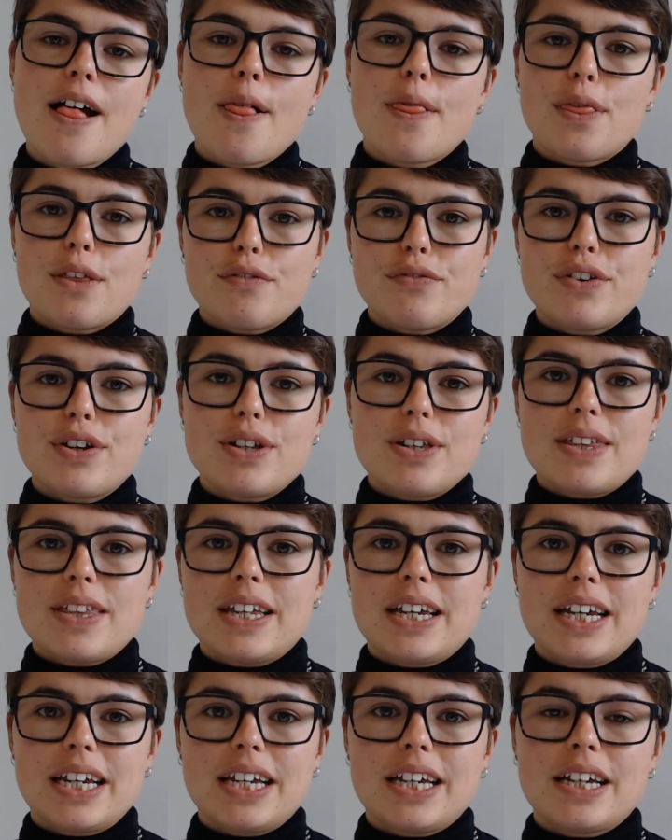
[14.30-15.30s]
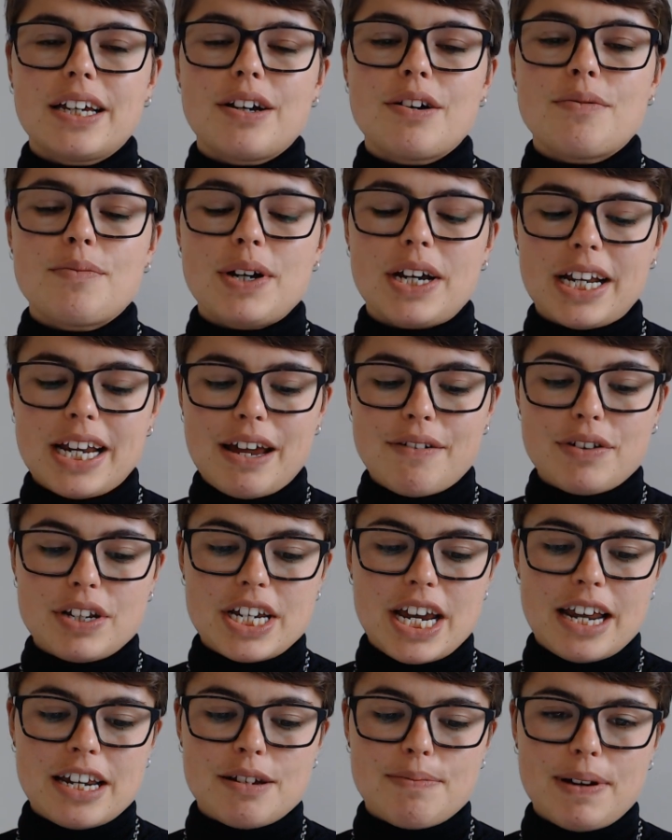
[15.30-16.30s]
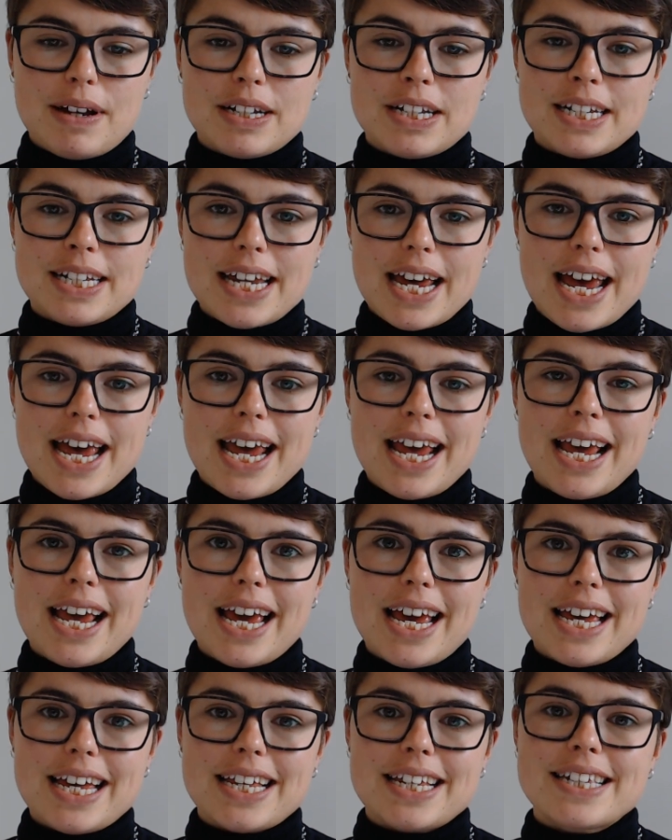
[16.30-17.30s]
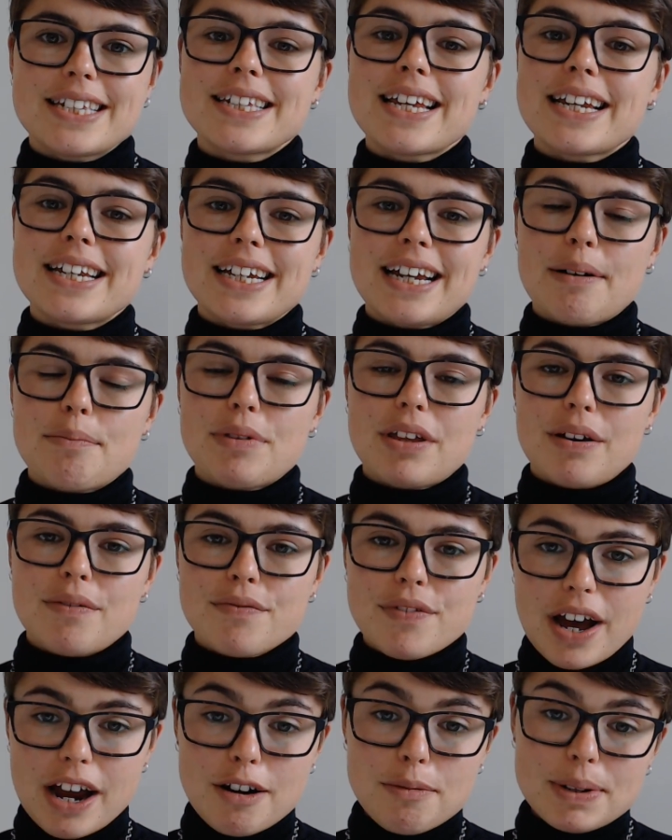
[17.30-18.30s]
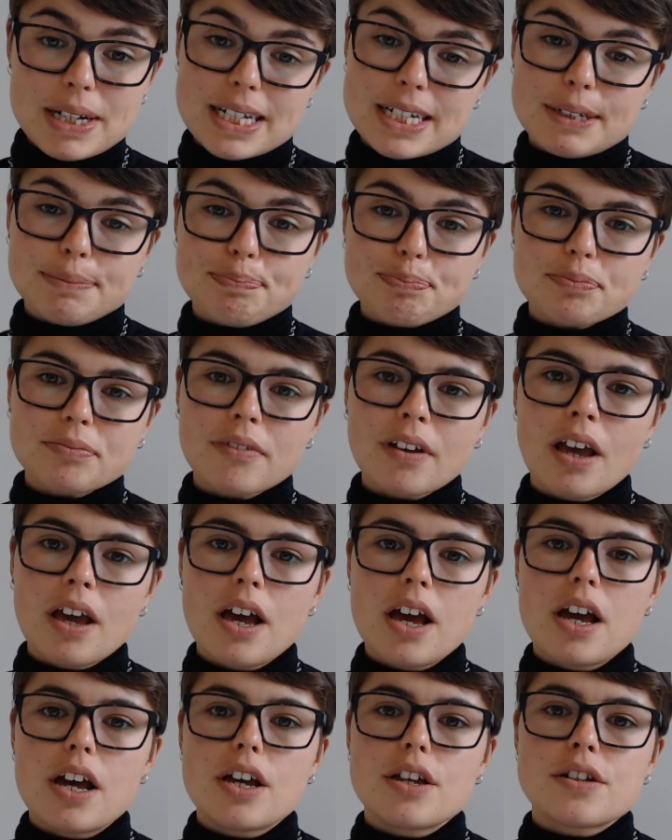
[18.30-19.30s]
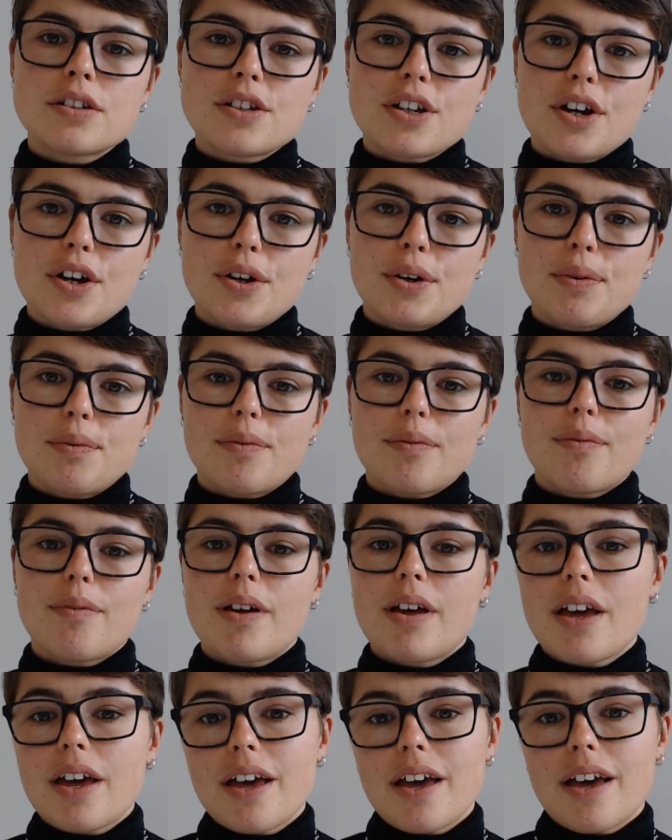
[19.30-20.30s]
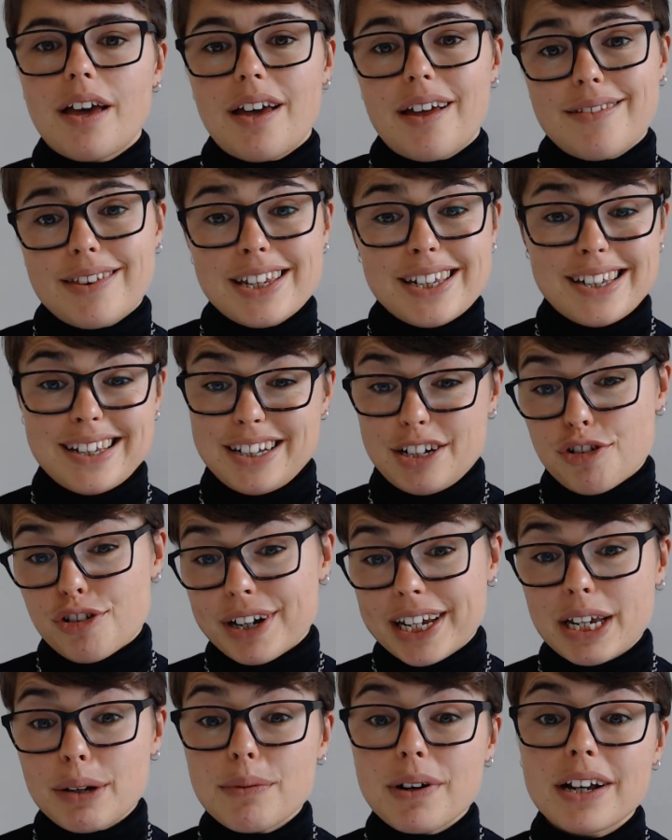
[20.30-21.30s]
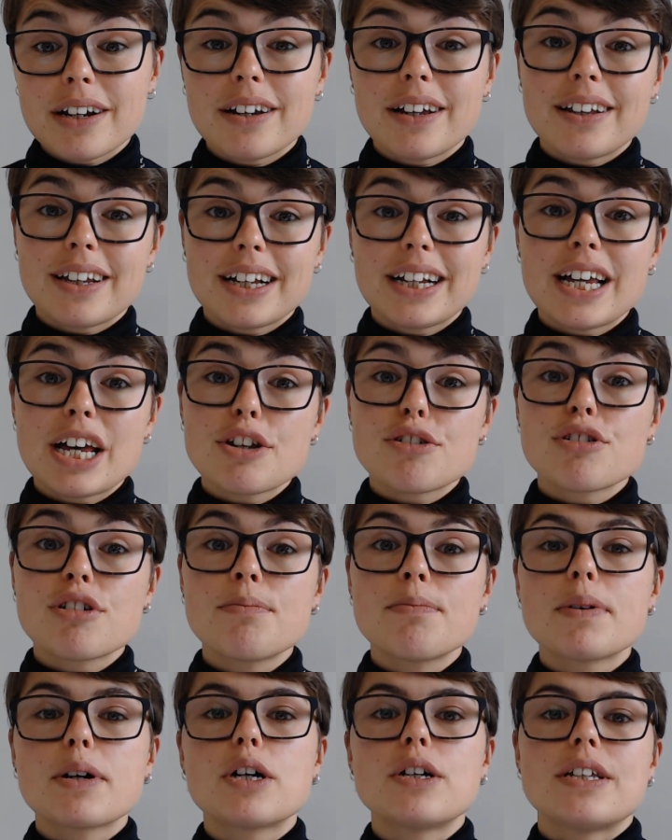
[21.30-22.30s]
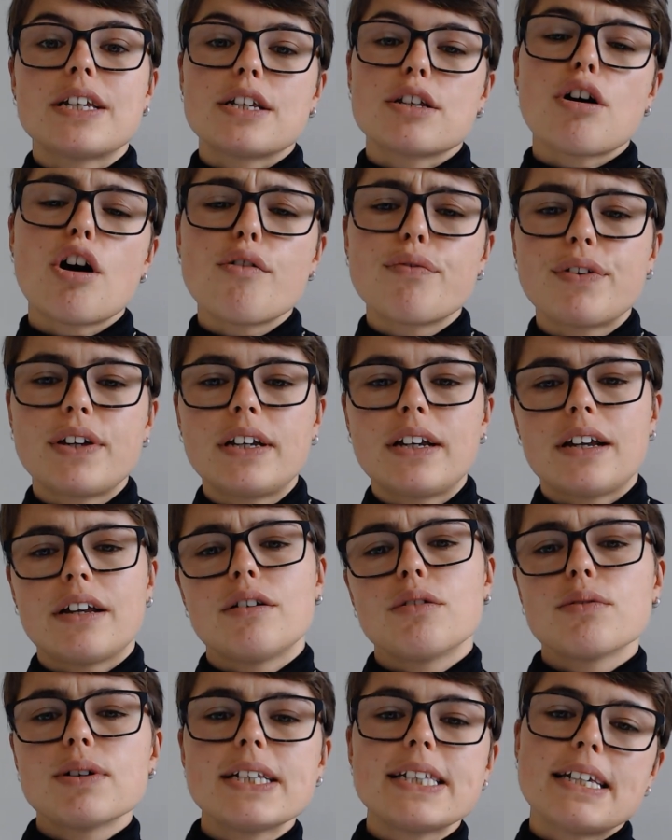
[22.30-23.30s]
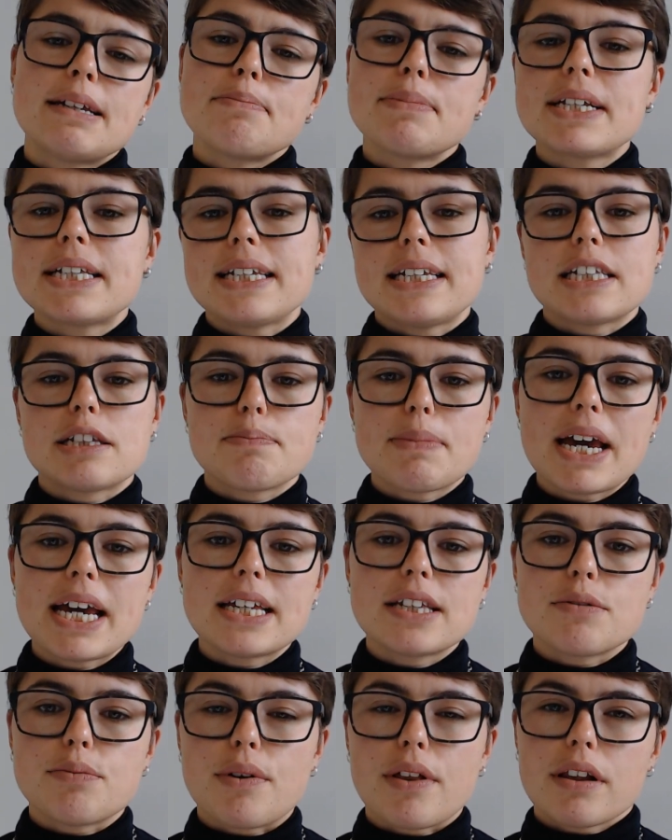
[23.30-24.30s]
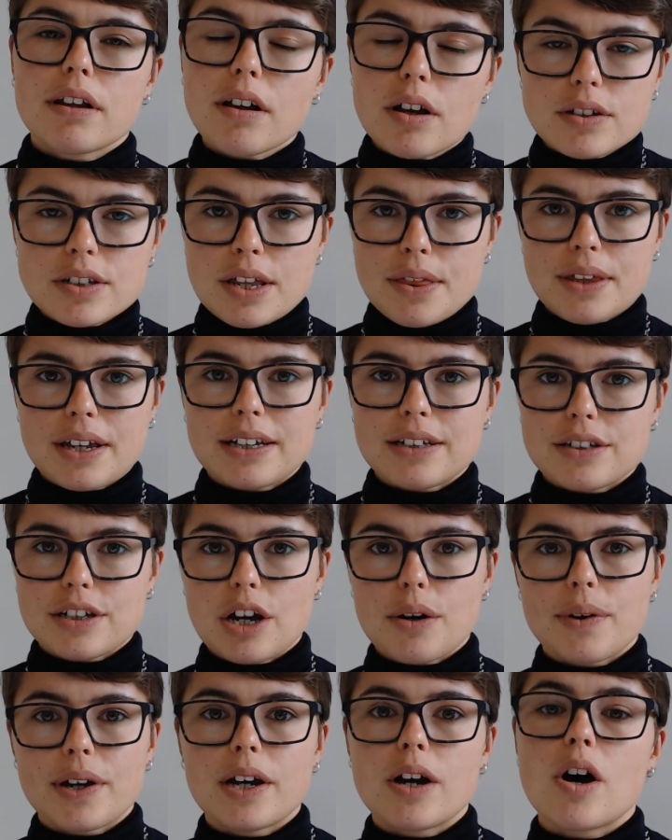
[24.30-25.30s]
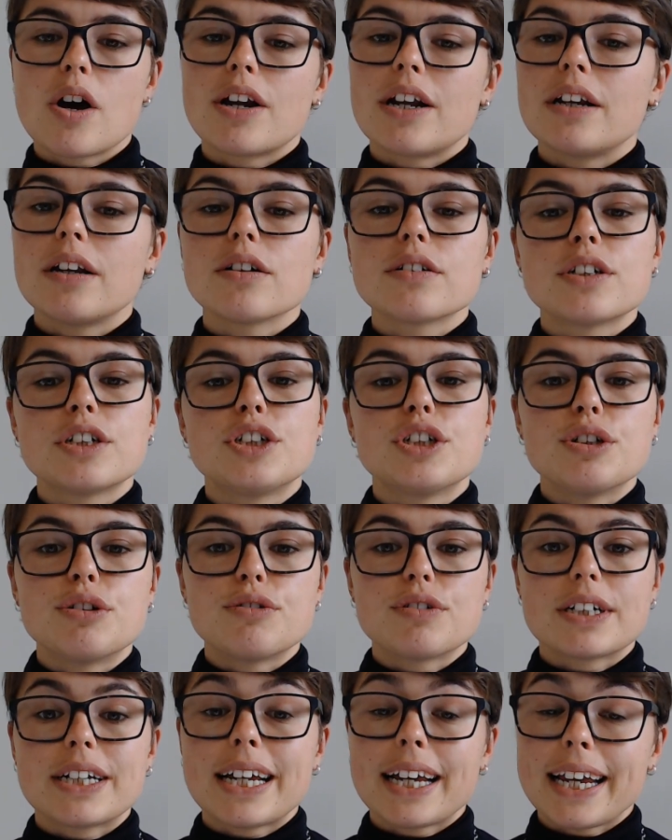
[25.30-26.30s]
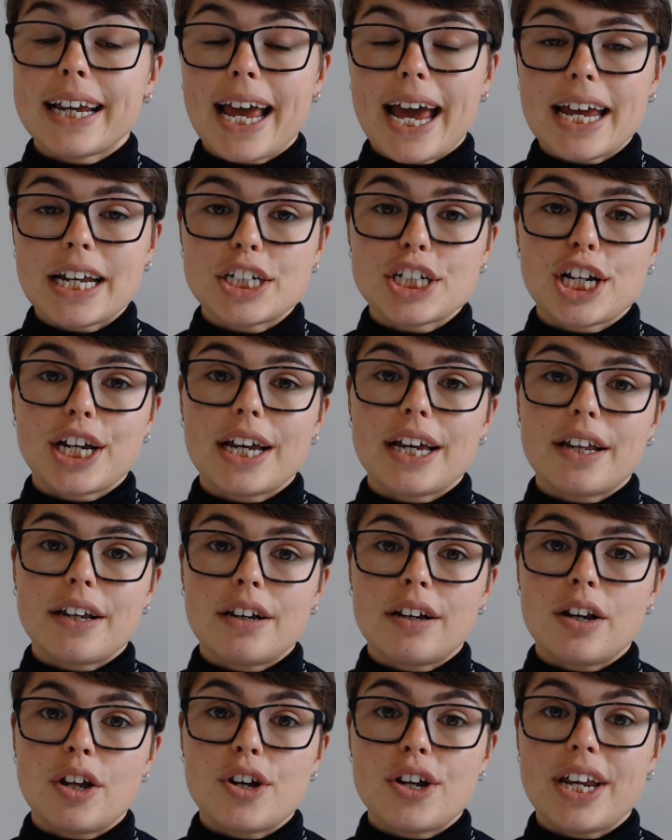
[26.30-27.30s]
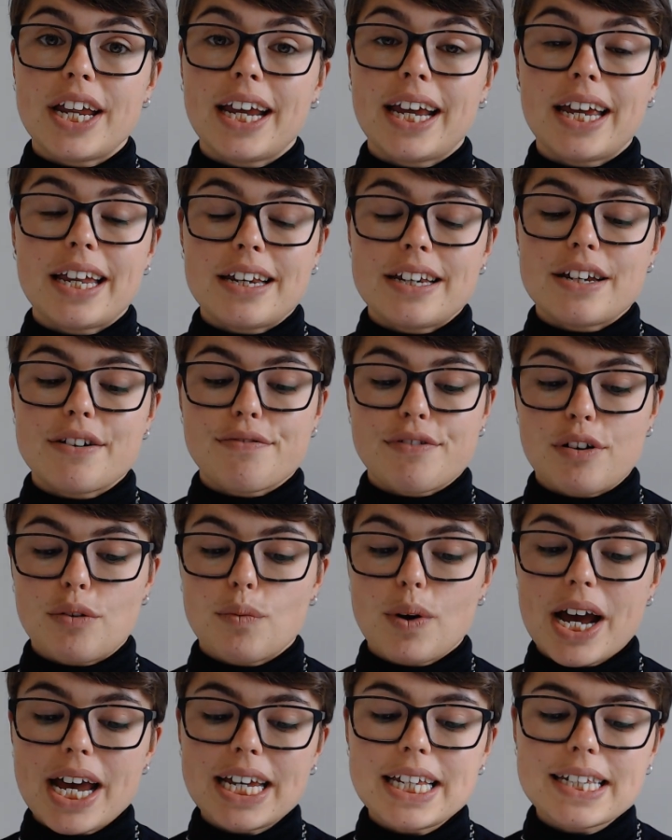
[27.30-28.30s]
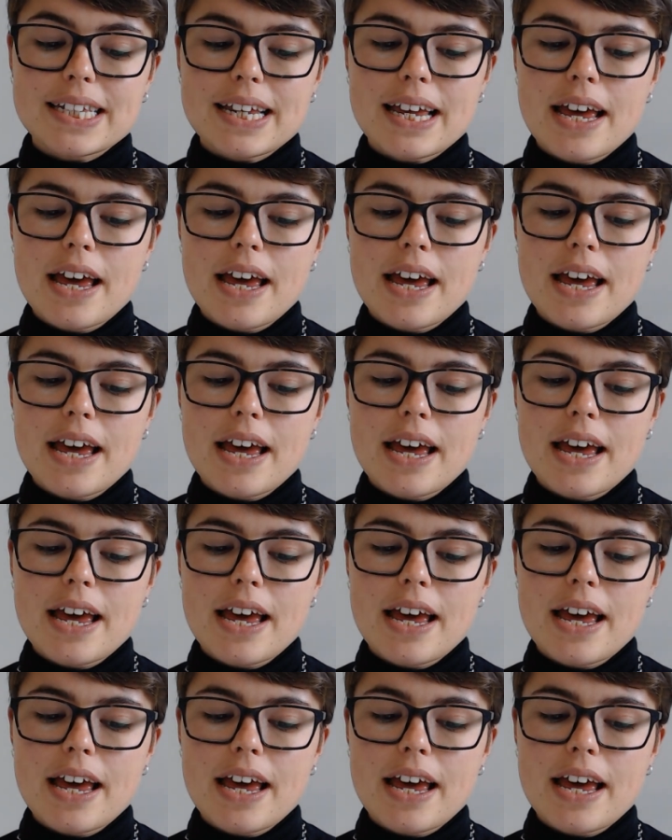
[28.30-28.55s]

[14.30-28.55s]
The first thing we're going to have a chat about today is setting up the environment. So this is a tricky one in the classroom because it's often a noisy, busy space with lots of things going on and lots of children engaging in learning in different ways.